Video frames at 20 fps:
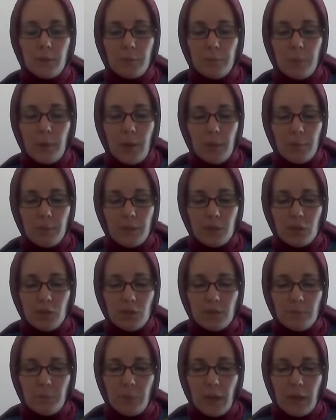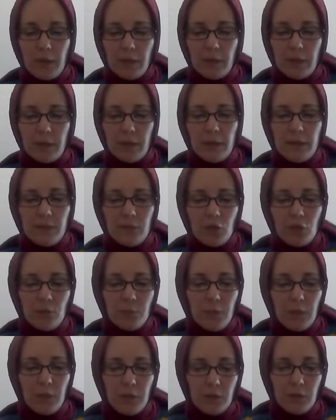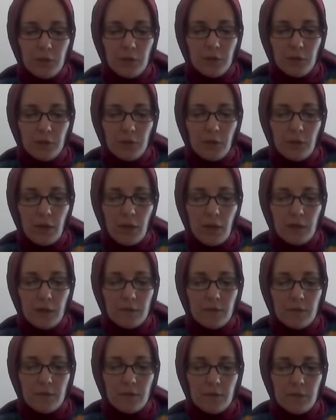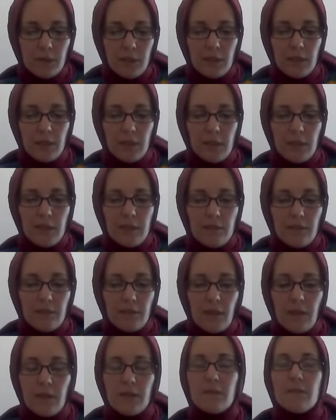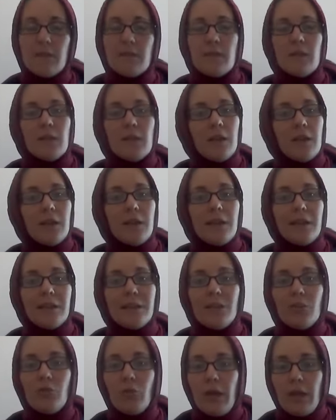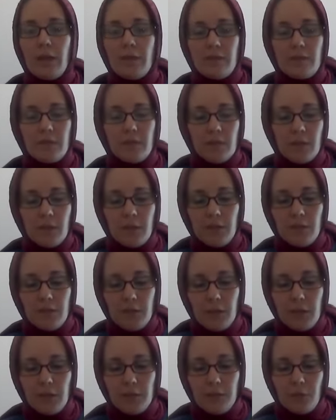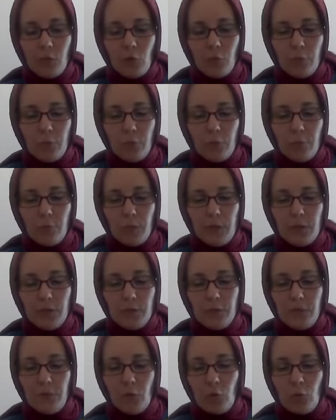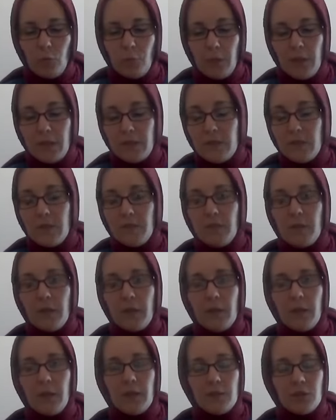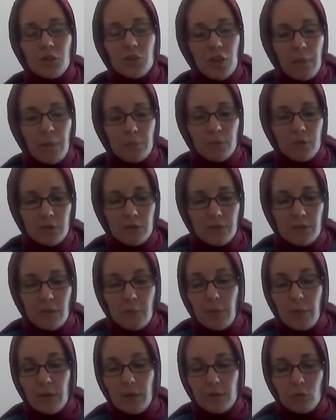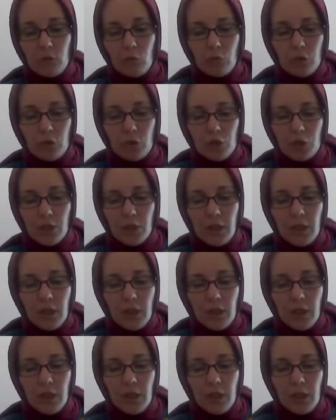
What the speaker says: published by İletişim Yayınları, and it has a great informative chapters about Turkish